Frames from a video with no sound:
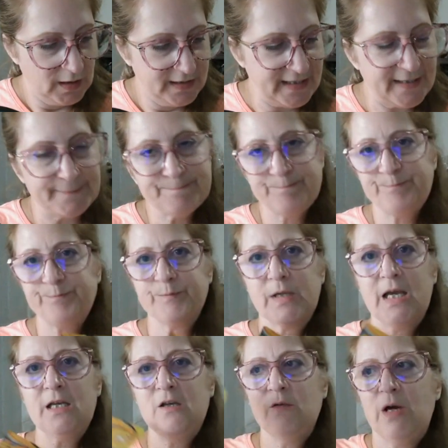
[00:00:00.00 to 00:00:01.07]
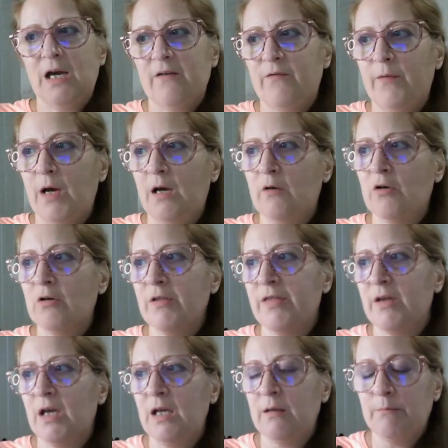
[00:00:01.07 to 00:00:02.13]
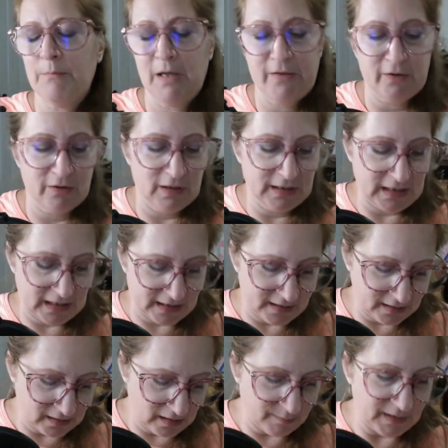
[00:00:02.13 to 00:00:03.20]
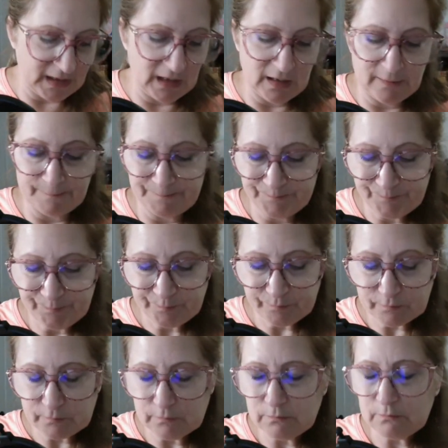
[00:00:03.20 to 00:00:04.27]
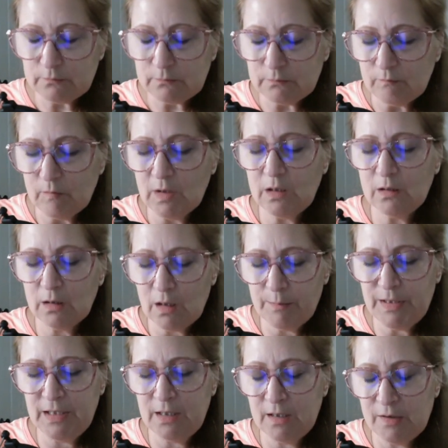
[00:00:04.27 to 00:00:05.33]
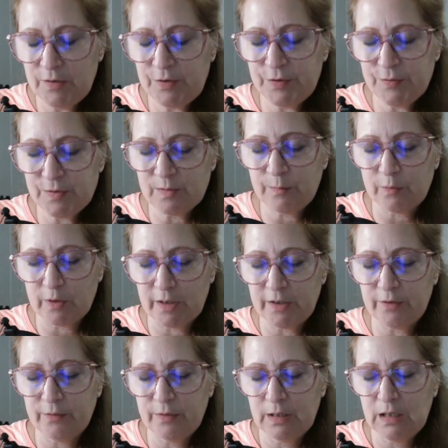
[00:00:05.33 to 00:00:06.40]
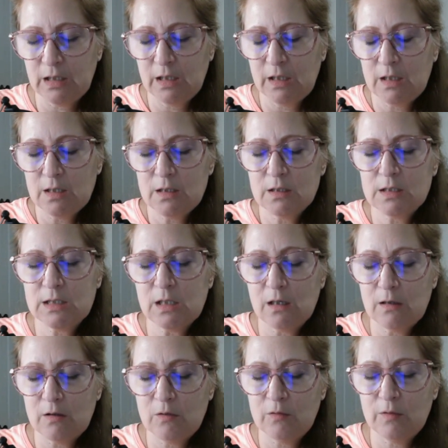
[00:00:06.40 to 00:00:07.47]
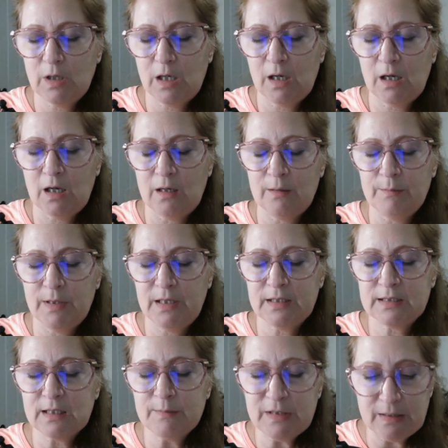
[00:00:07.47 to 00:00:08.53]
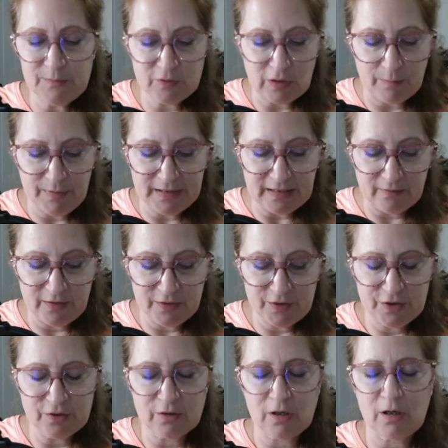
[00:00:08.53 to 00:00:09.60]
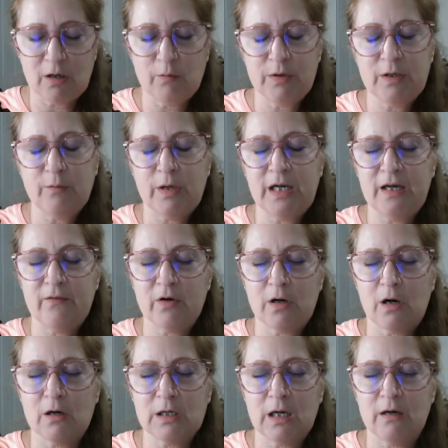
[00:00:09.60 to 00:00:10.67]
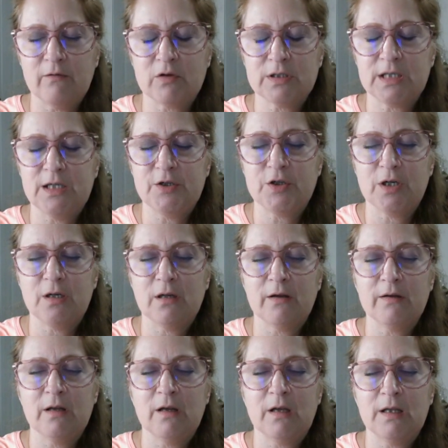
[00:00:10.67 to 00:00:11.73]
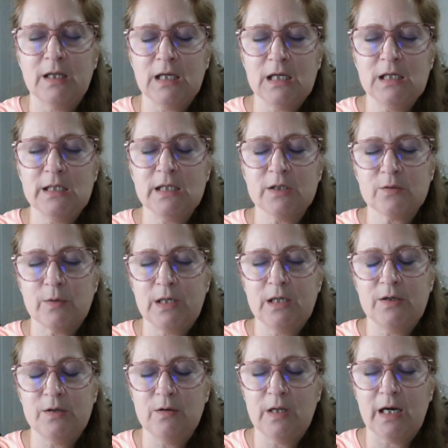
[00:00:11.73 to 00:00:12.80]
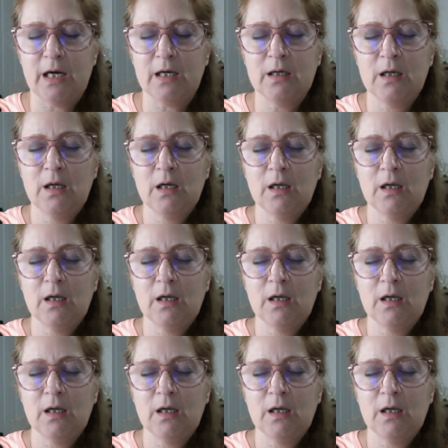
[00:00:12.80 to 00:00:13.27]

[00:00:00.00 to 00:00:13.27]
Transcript: Yeah. And you have Earth, Mother, God coming in, coming in to support you. So um, sometimes dropping down into your heart when you want to have a hard conversation, the, the easiest way to do that